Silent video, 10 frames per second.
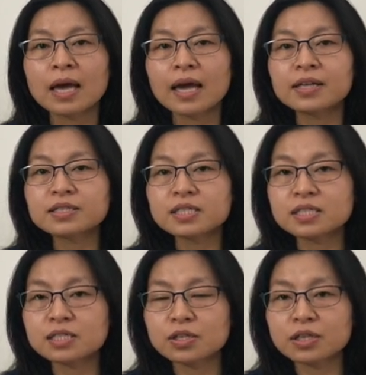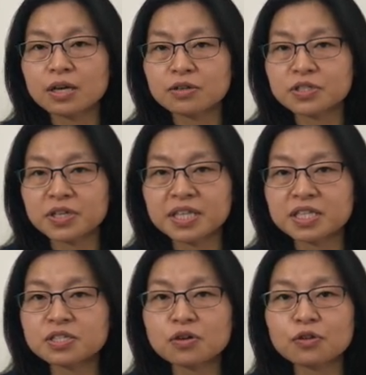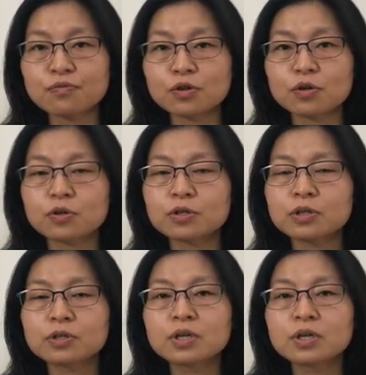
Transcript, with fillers: And since there is an integer on the floor,